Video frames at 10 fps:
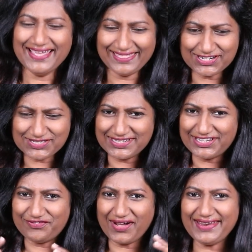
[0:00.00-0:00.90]
There's a
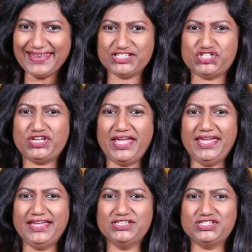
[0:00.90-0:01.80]
divine
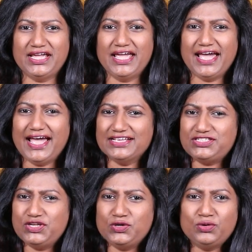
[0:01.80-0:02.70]
exchange
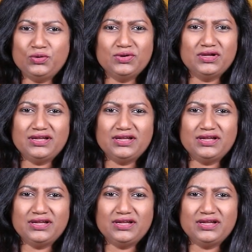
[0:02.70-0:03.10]
as you